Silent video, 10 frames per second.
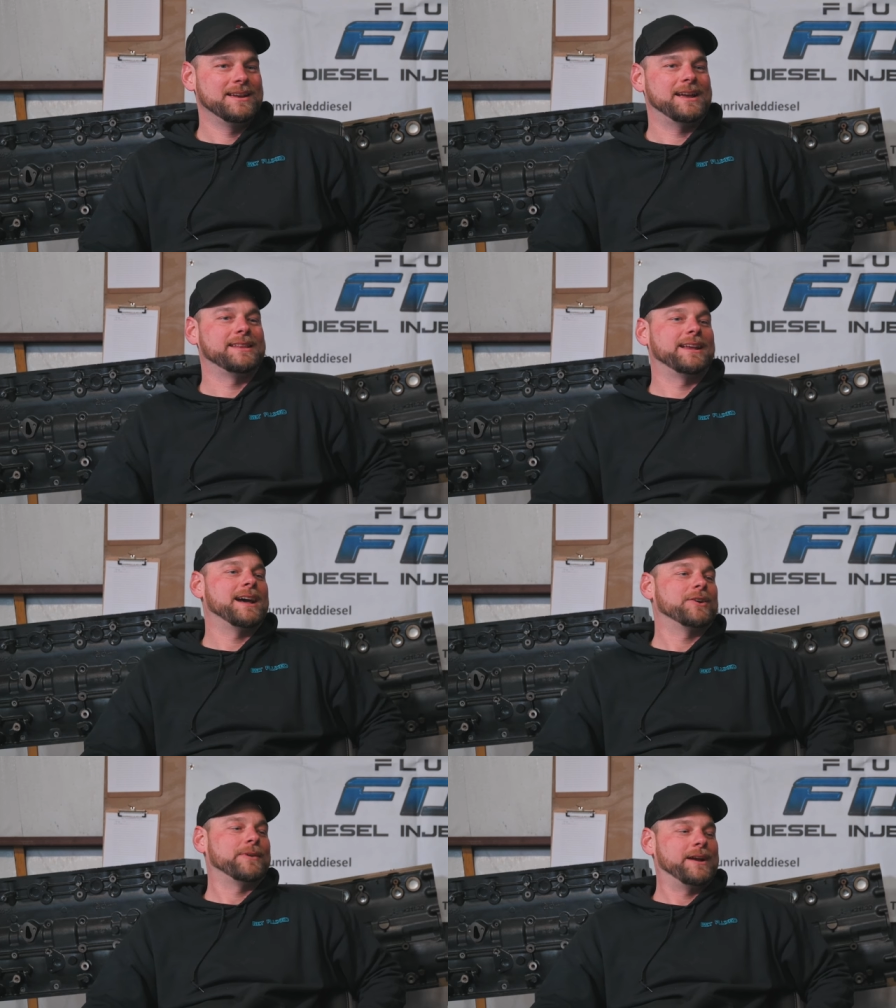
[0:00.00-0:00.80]
and then you
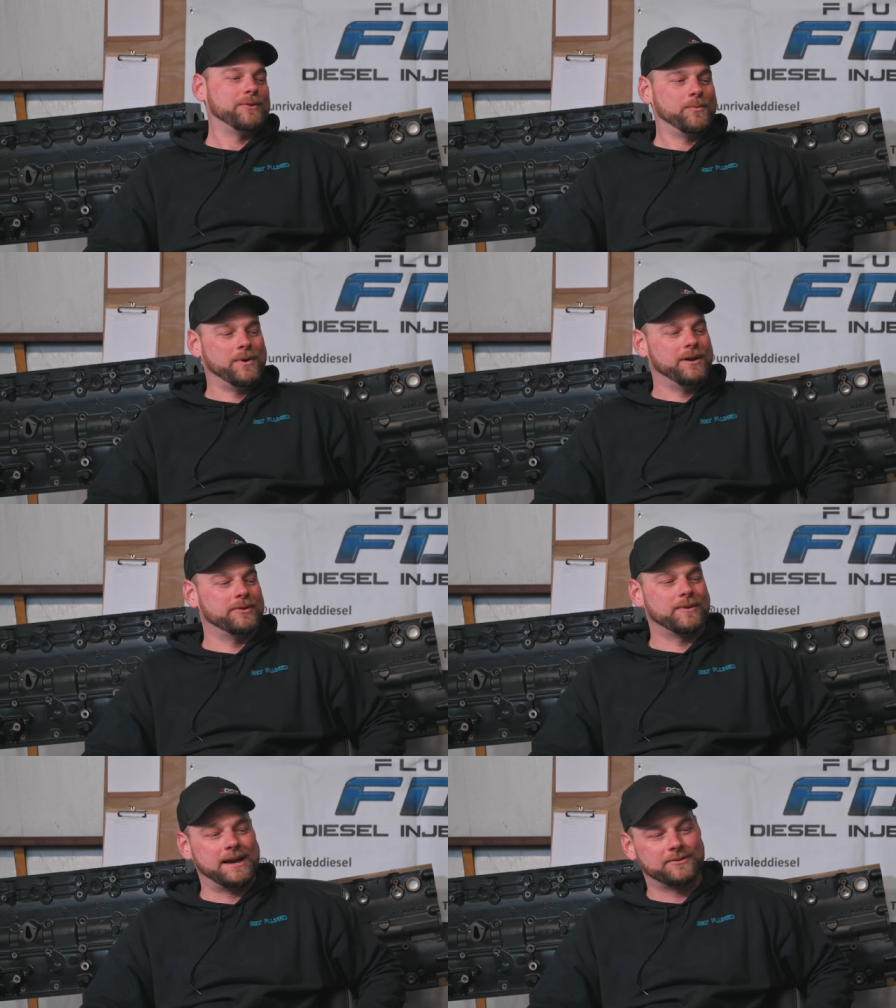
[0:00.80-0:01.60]
got round
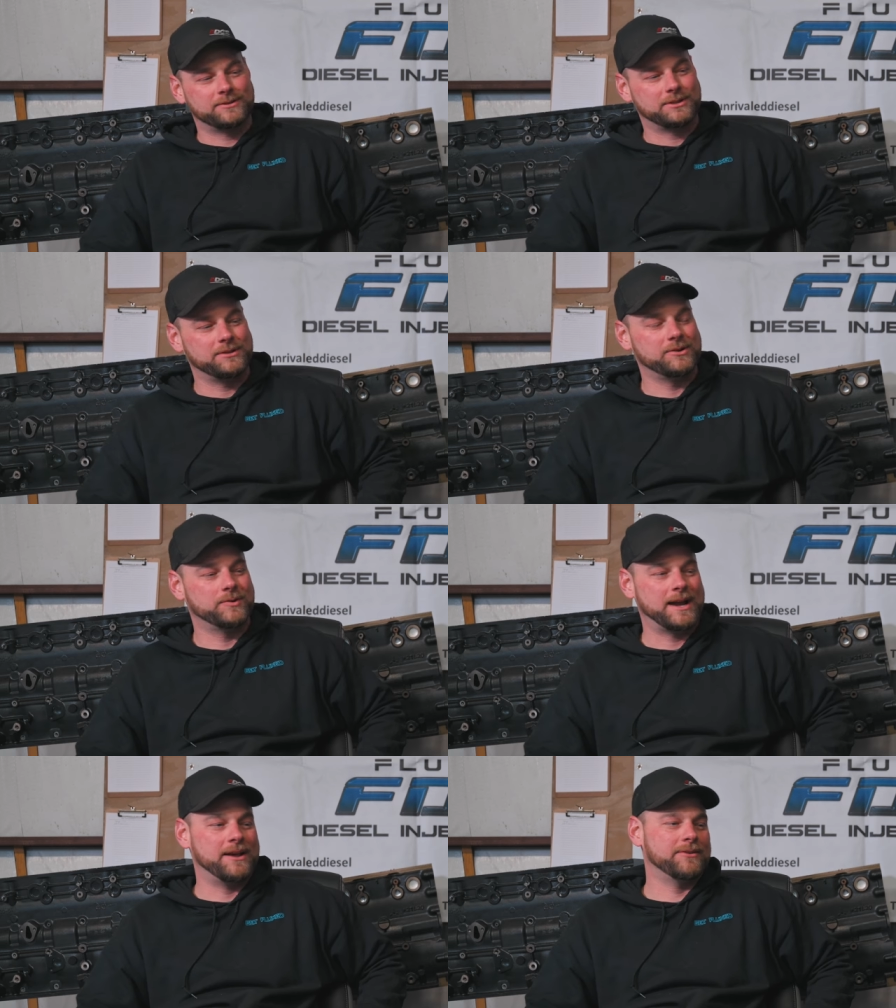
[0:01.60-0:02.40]
one, round two,
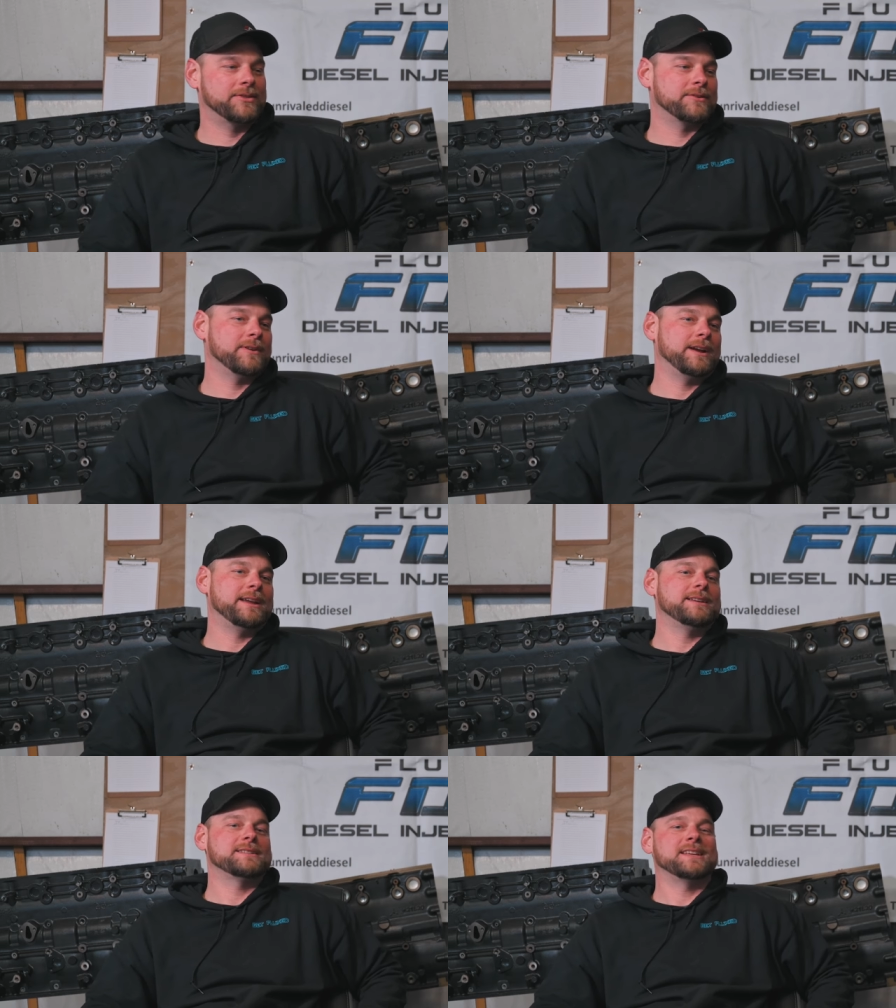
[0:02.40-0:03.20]
round
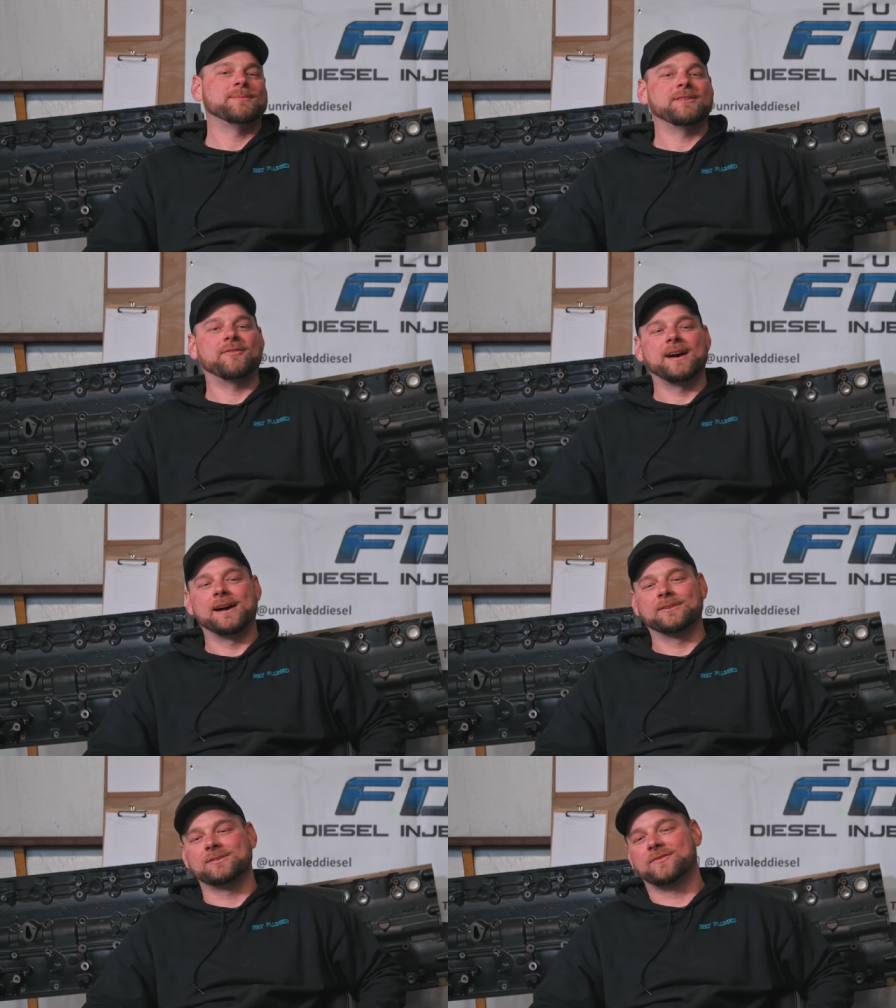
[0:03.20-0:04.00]
three,
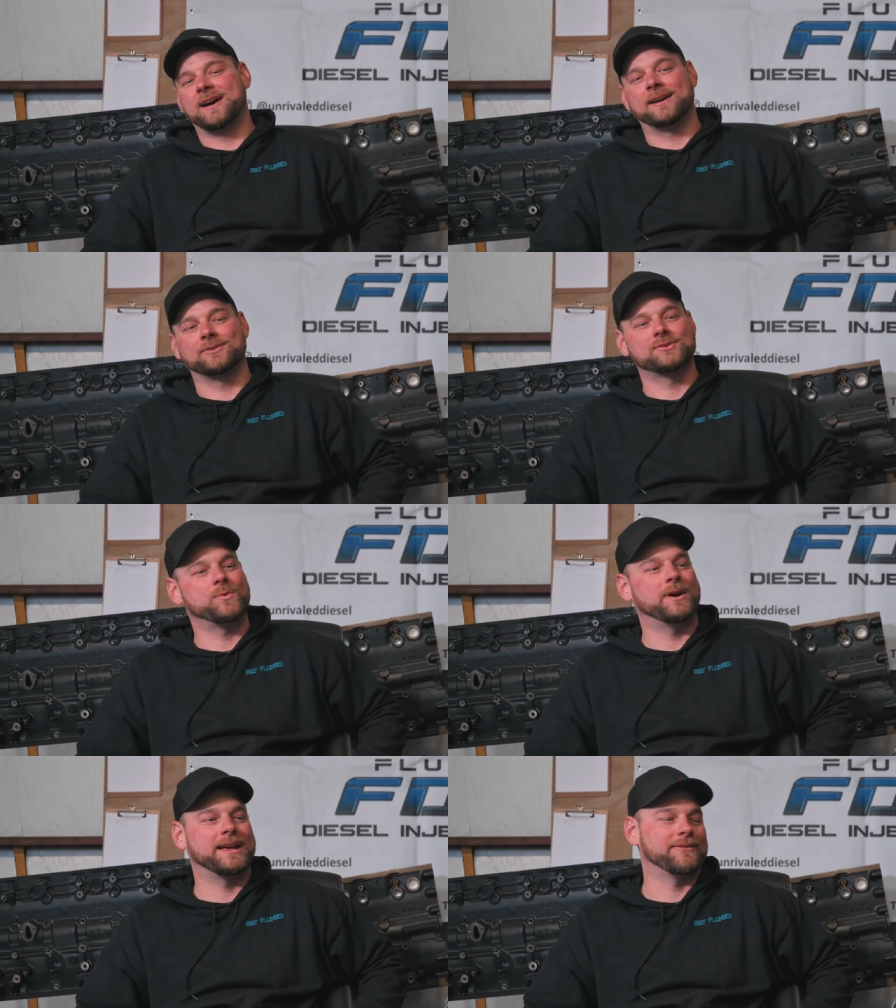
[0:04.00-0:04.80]
semifinals, finals,
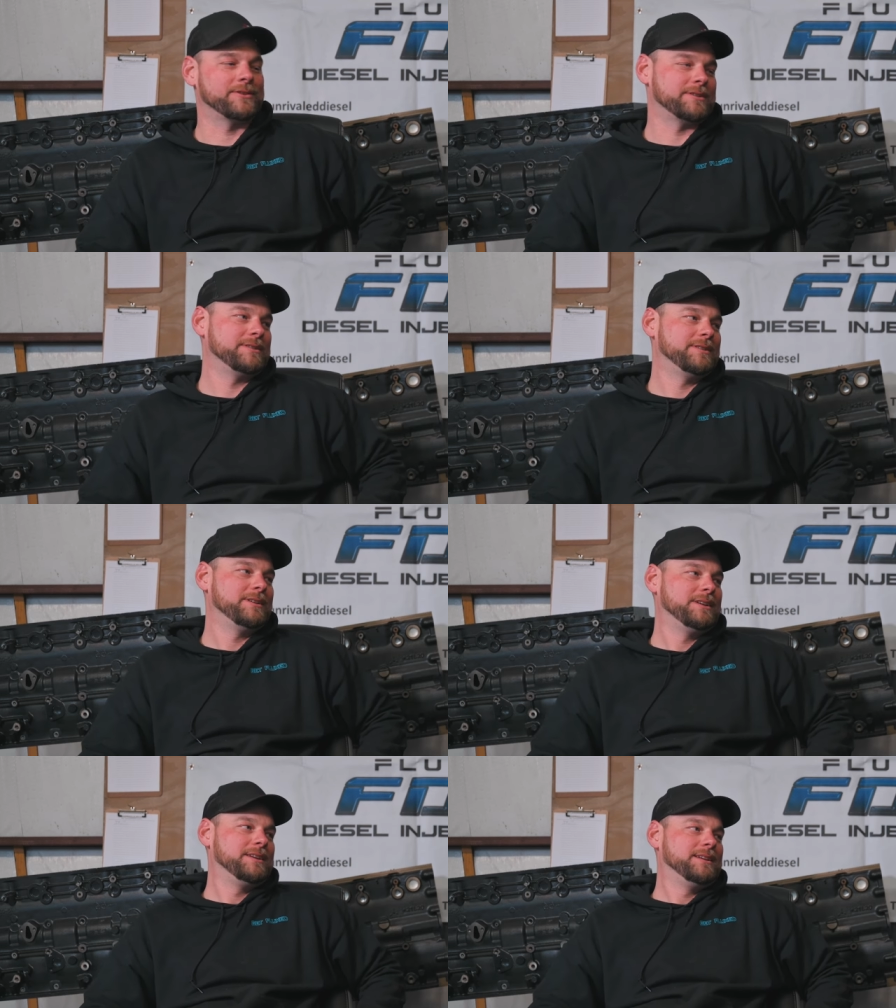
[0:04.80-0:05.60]
whatever.
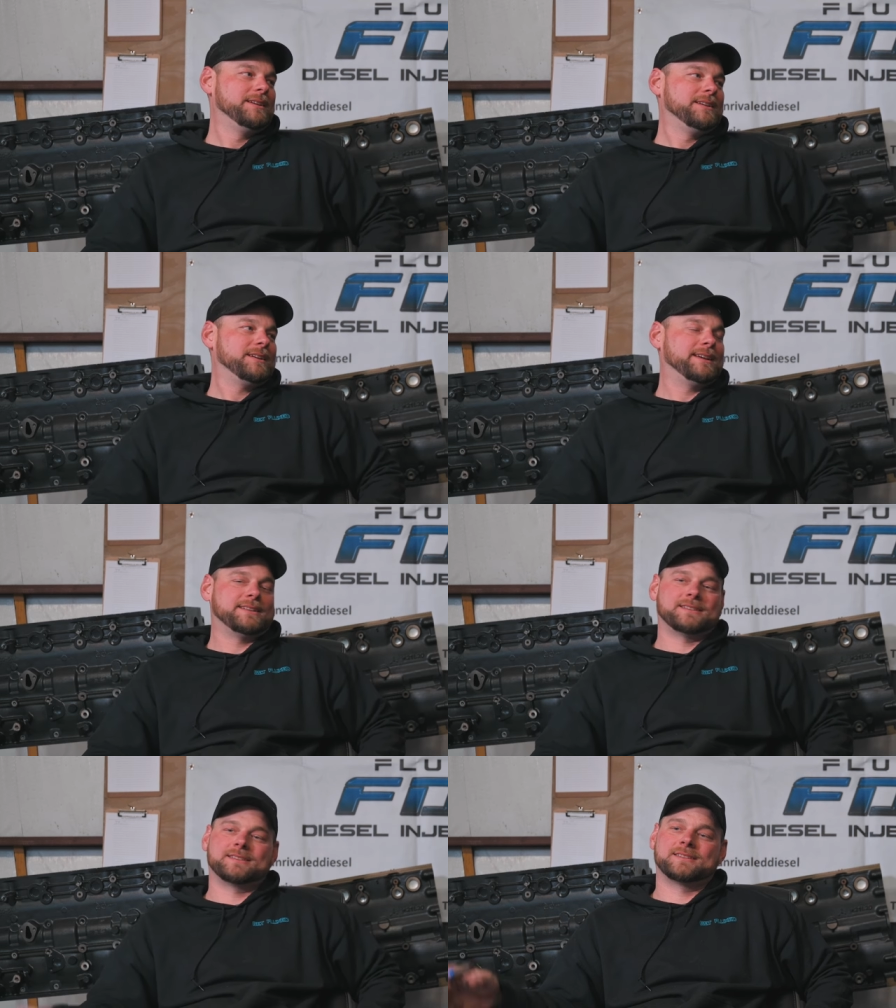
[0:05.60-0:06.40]
Right.
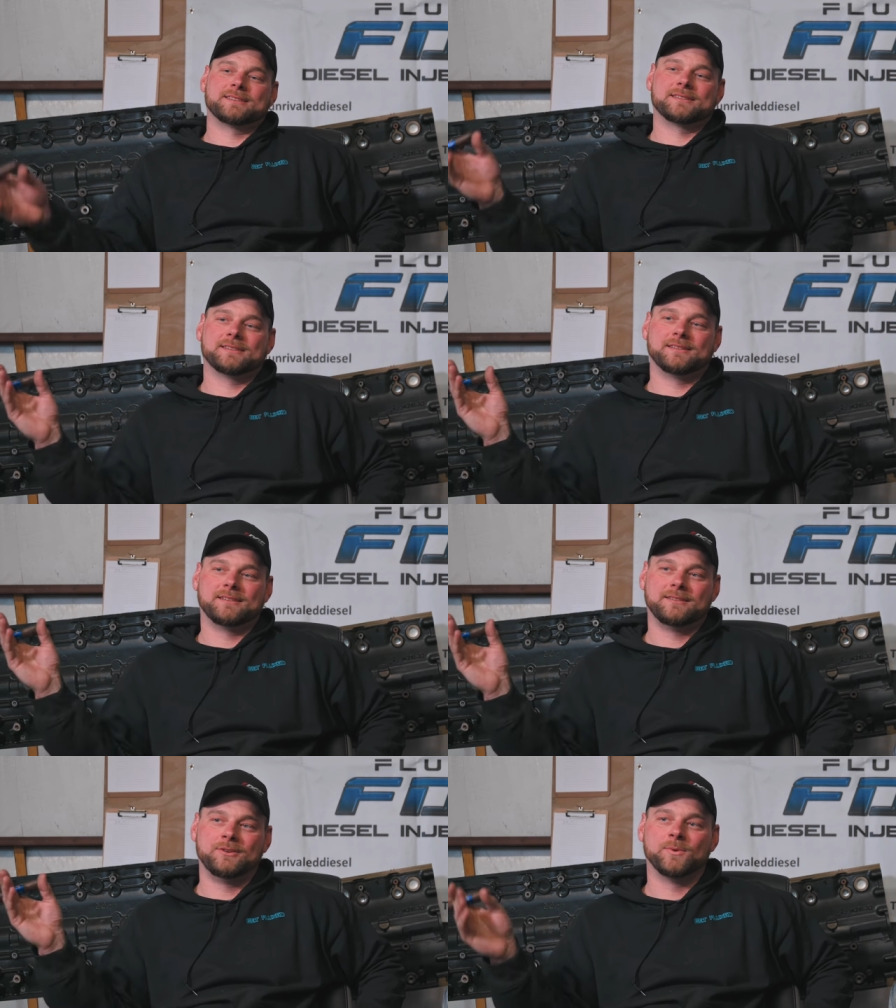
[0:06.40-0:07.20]
It's
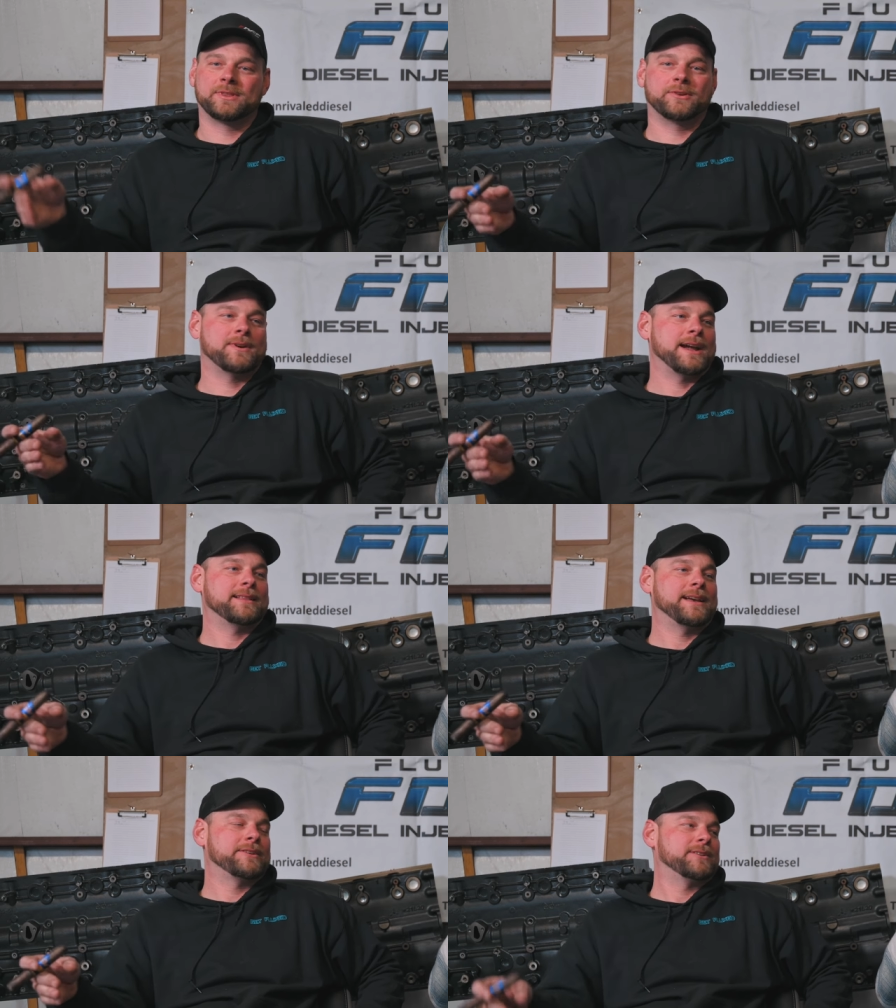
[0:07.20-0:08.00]
you want the
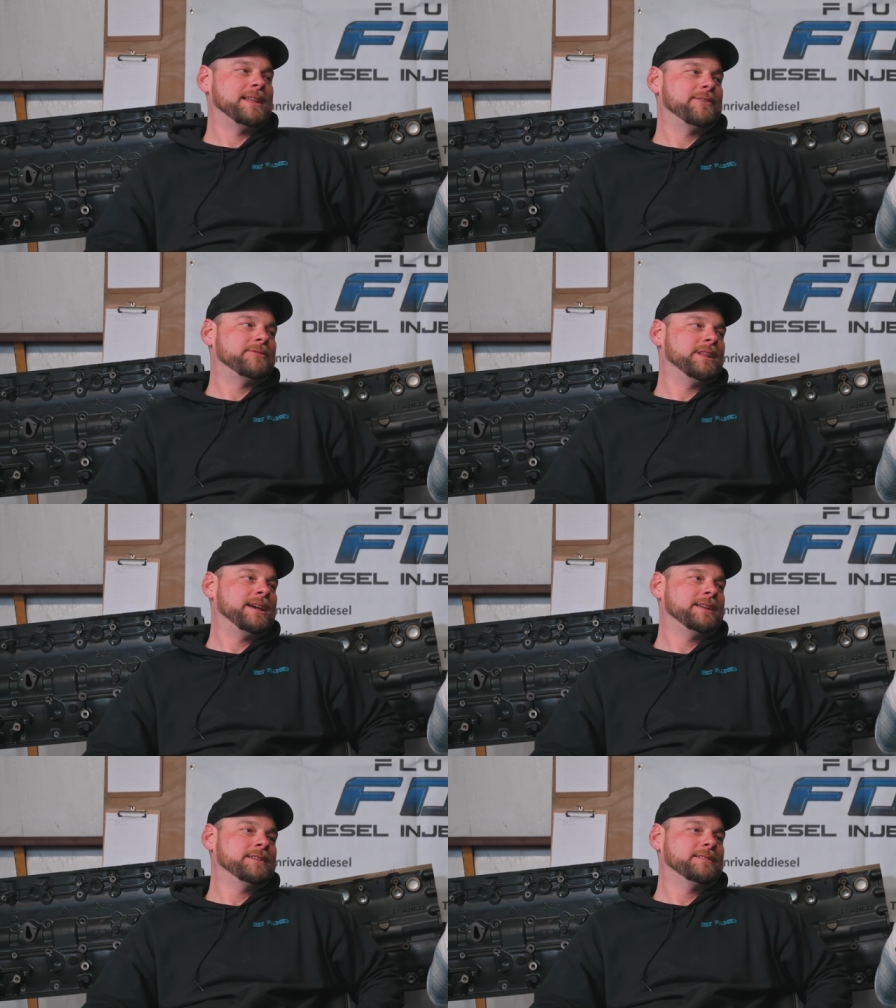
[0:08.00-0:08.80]
right lane or left
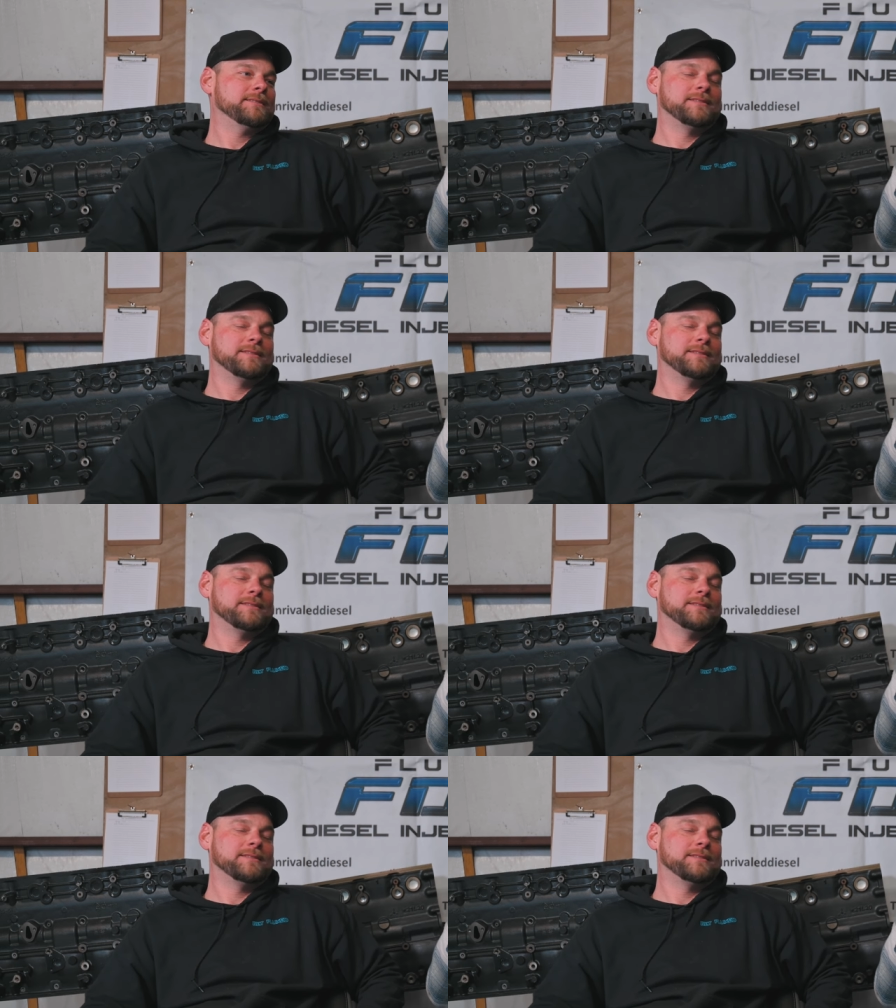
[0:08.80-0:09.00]
lane.